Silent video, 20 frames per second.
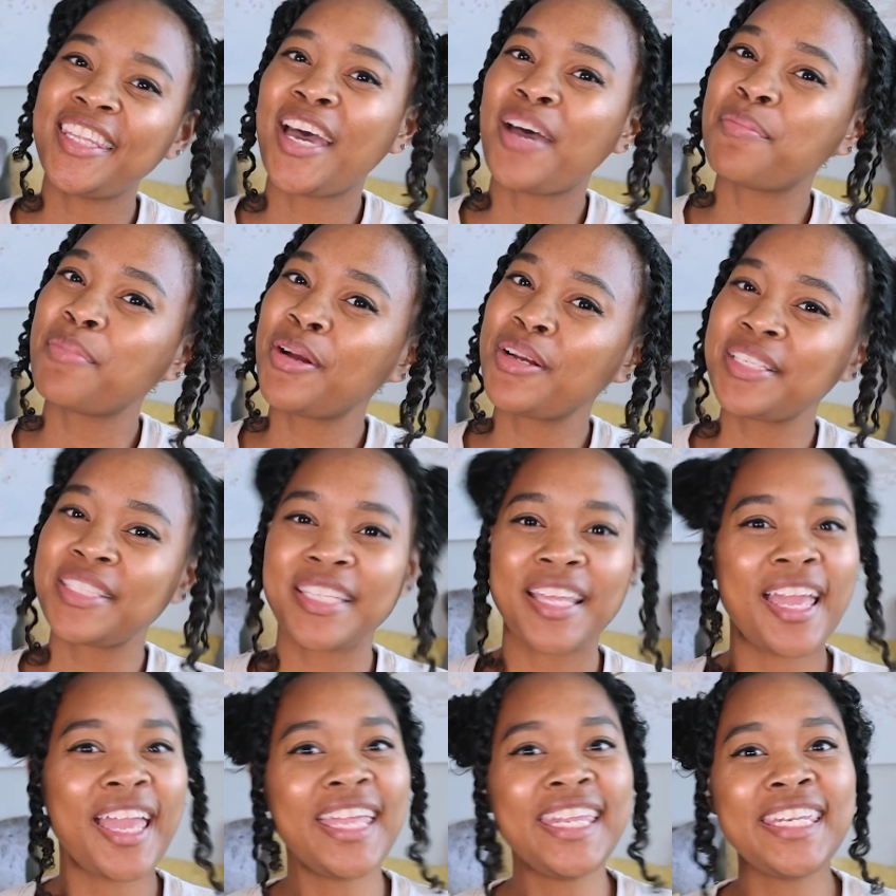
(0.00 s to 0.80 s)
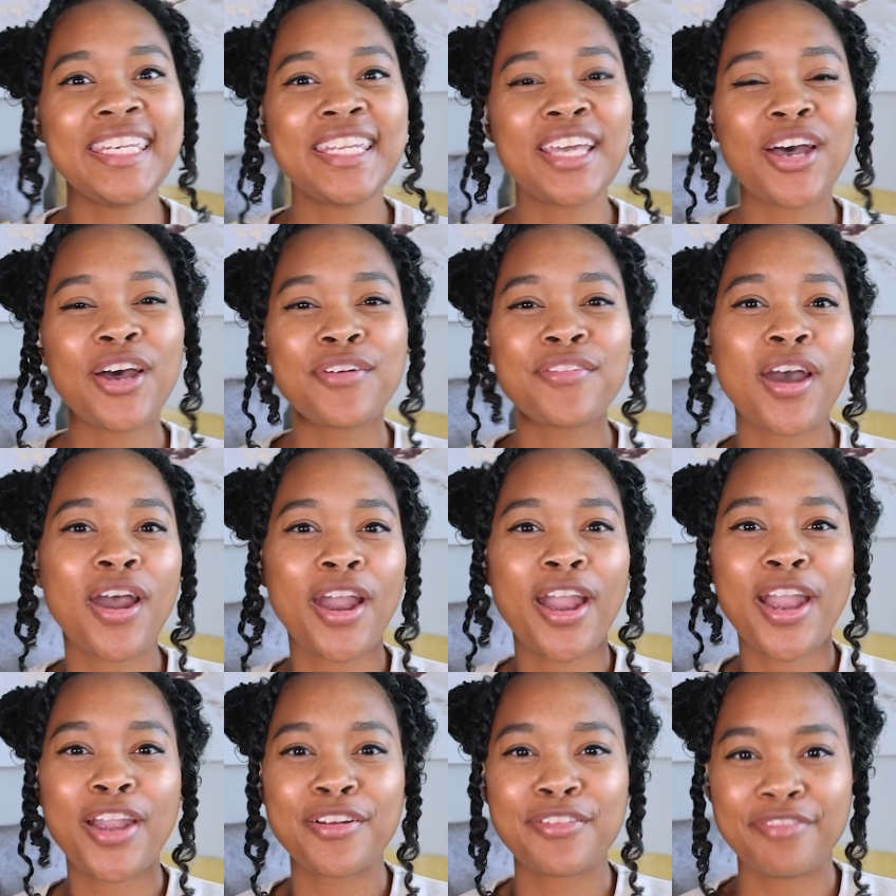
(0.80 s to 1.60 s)
that marks the end of
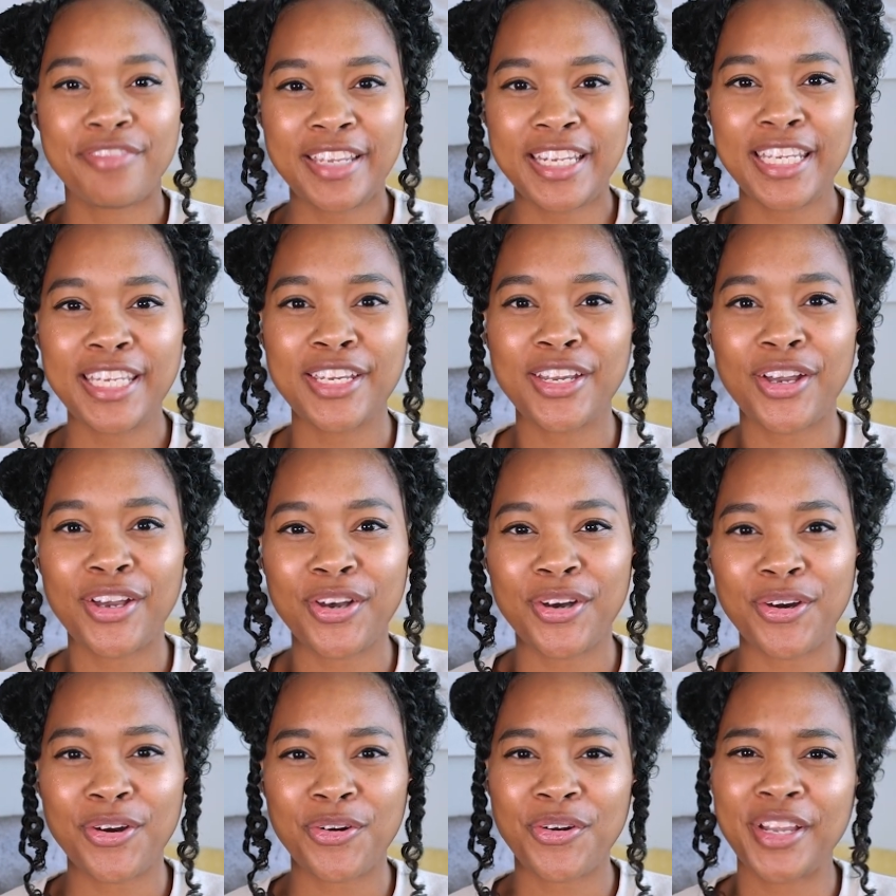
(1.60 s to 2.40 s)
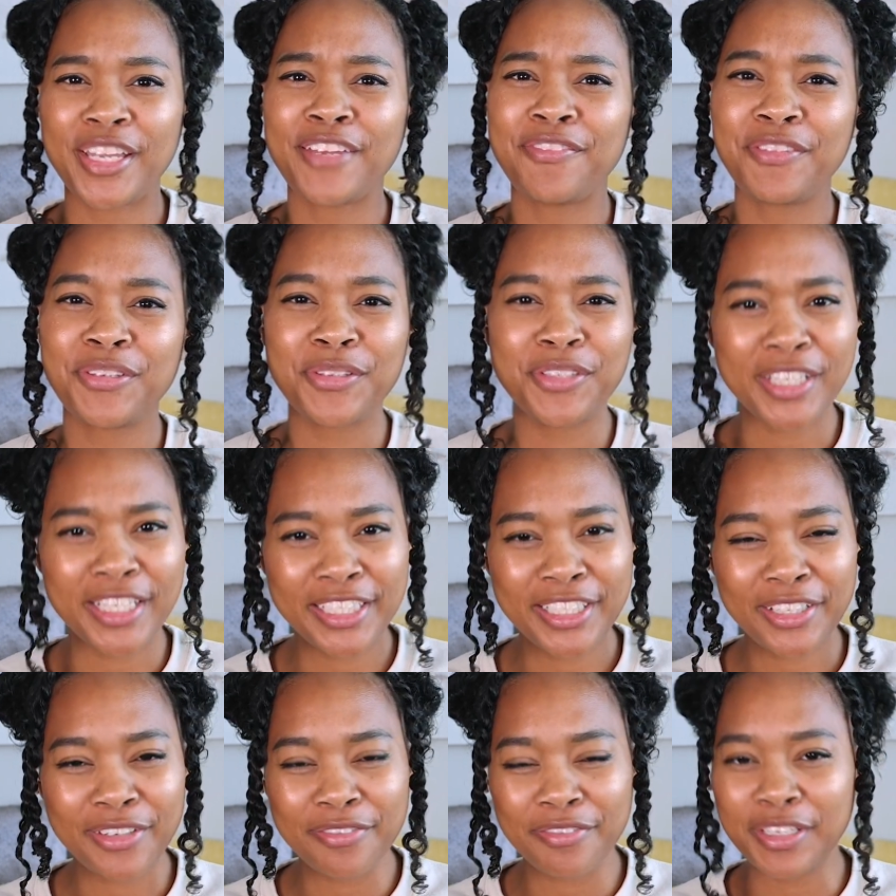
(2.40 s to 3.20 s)
our video. If you
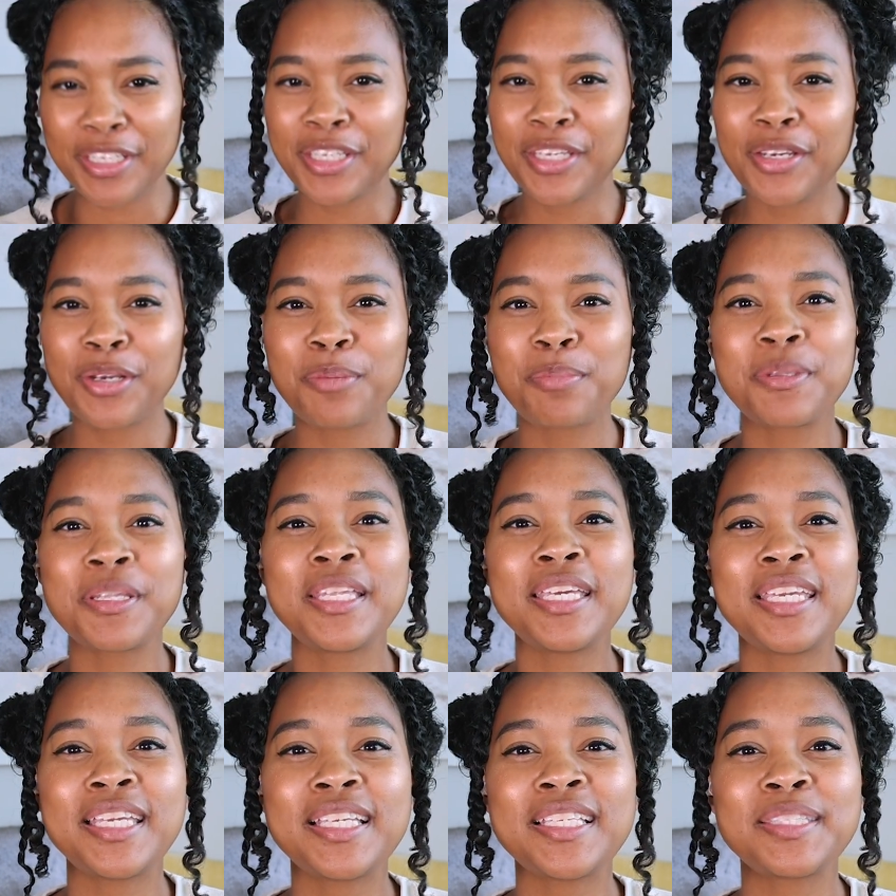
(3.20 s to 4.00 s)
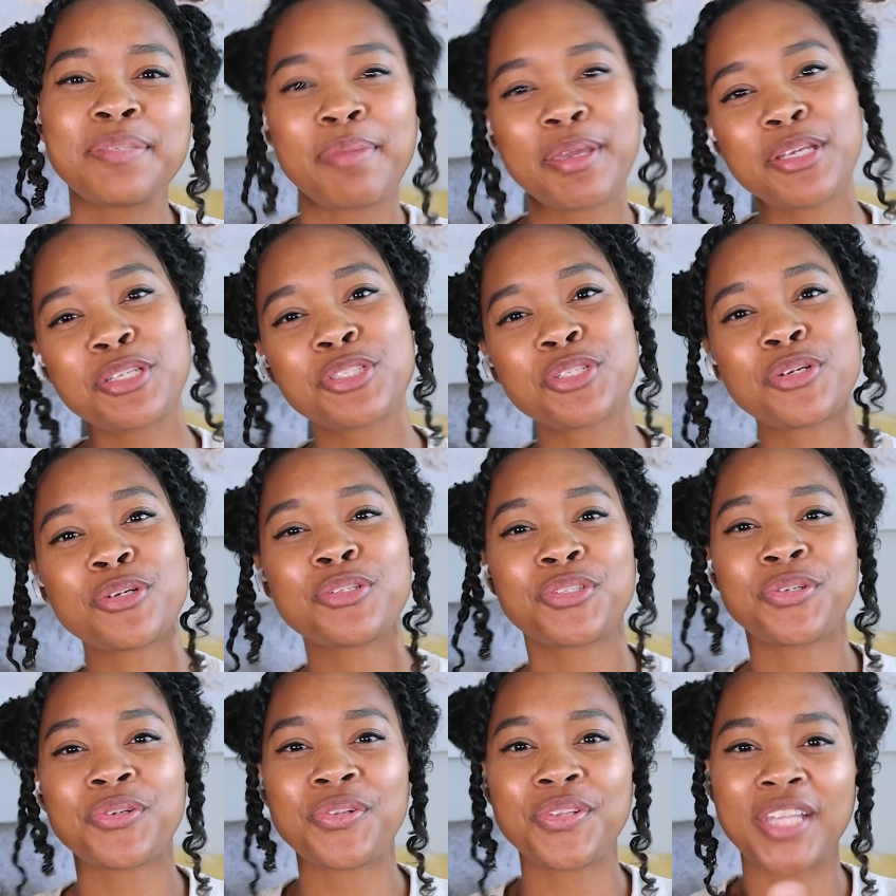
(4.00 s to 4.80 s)
like our video, please make sure
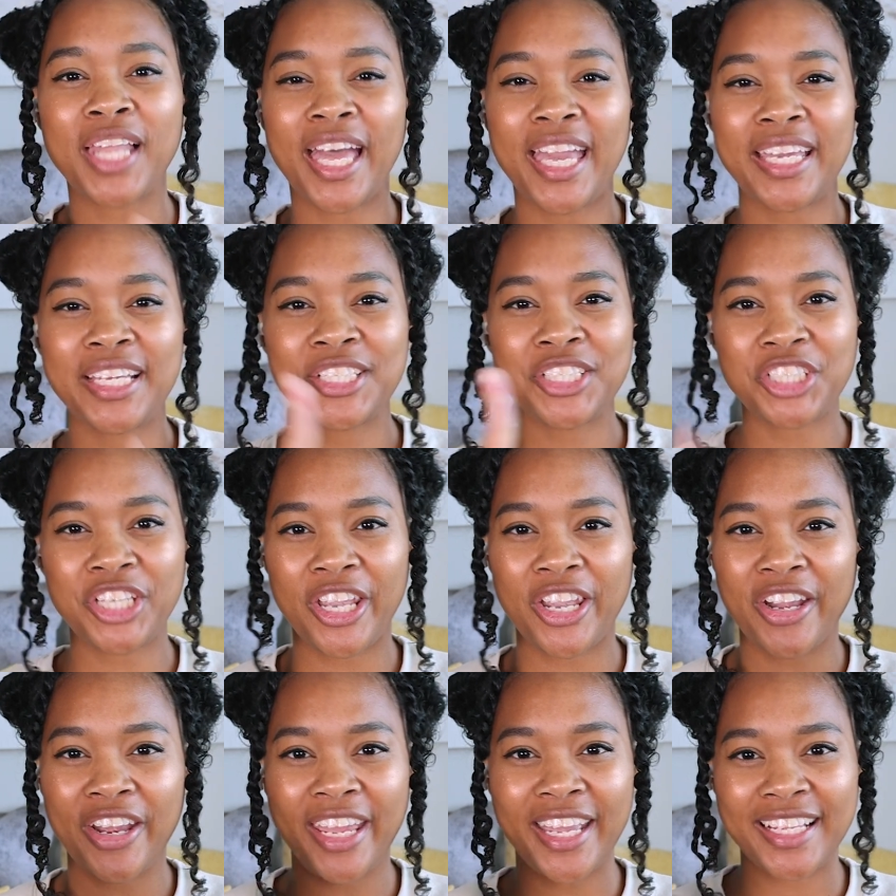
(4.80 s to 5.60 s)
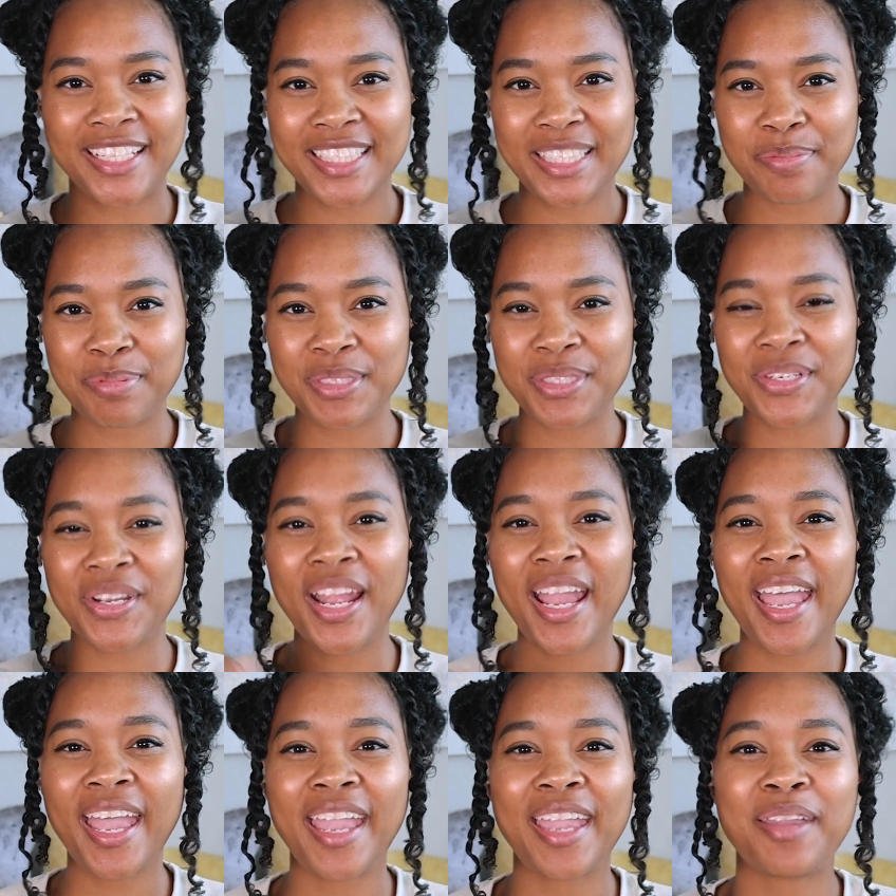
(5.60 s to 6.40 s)
to like, share, and
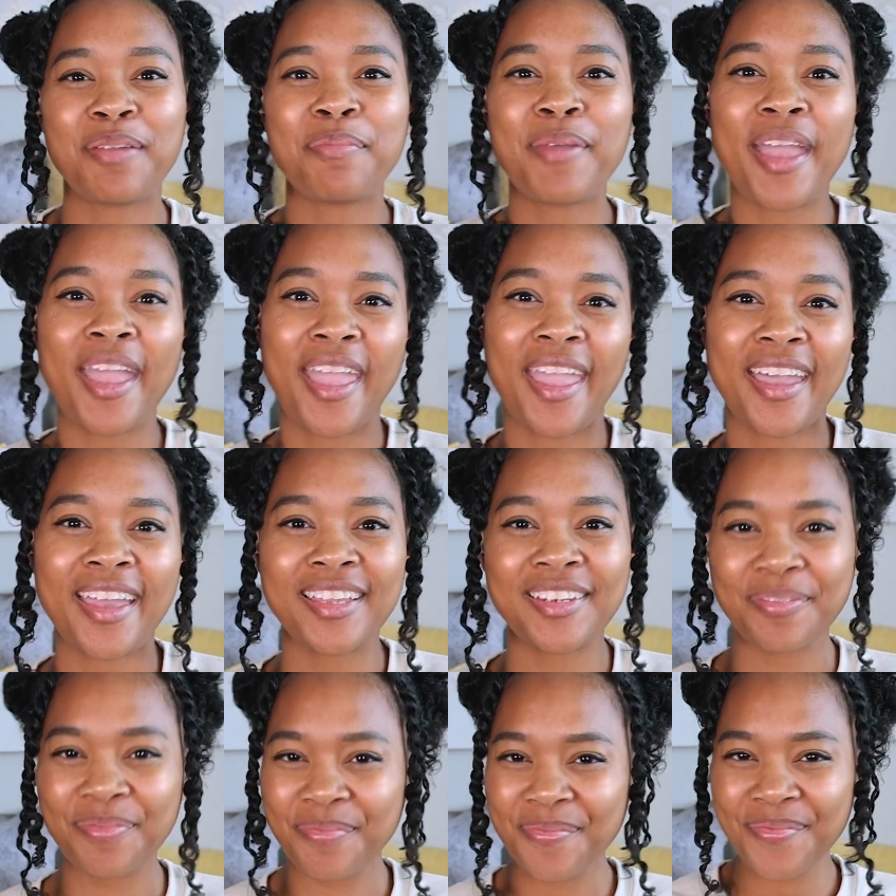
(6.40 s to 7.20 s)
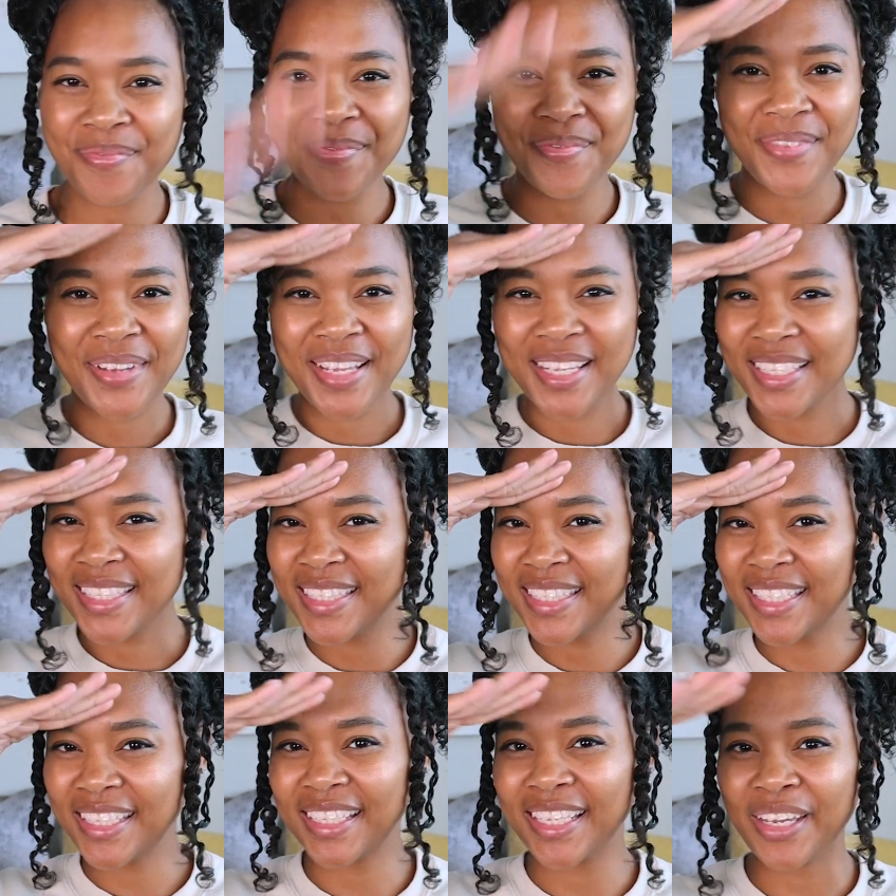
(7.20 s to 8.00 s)
subscribe. And
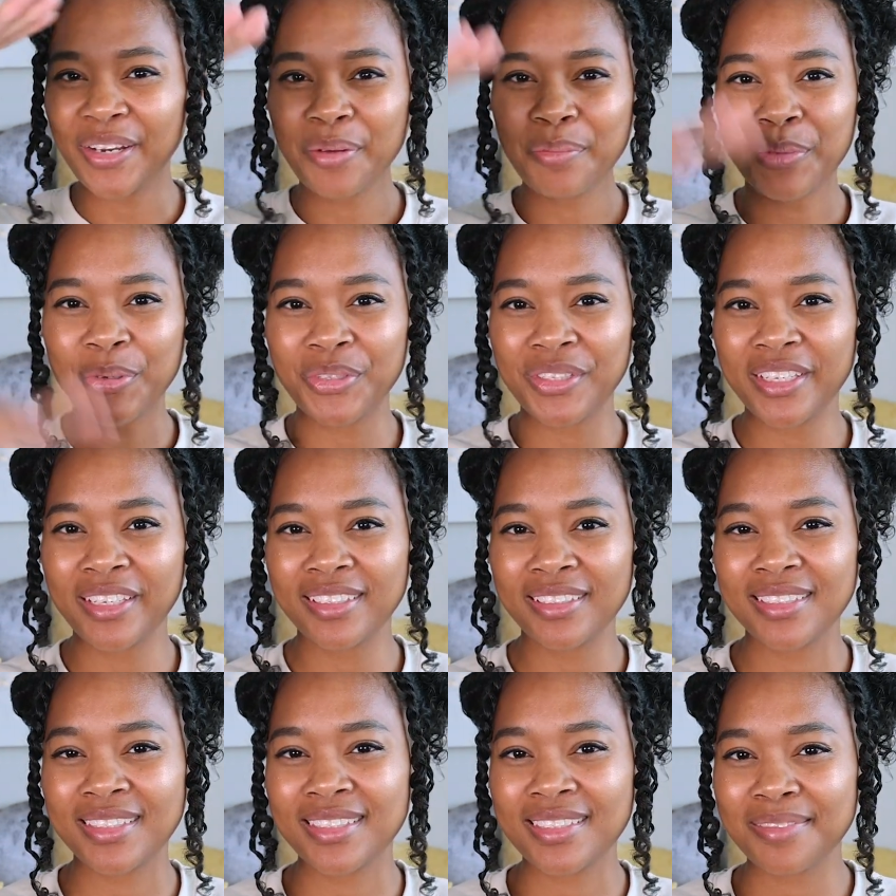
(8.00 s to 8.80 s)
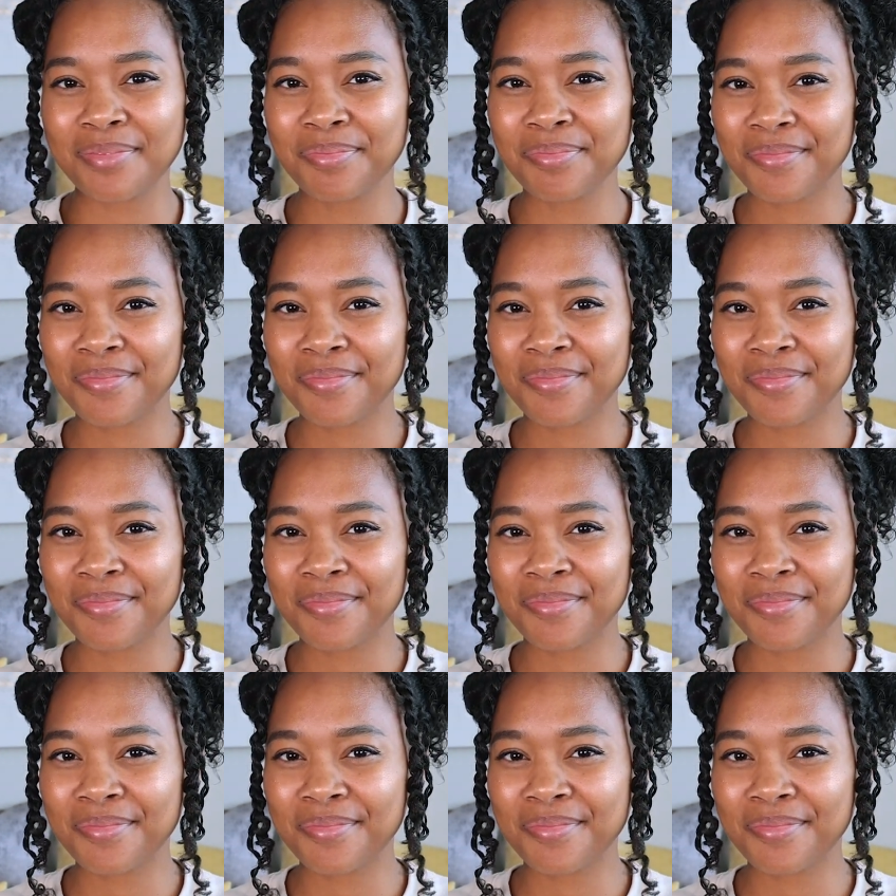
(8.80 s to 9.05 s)
see you later, moodlings.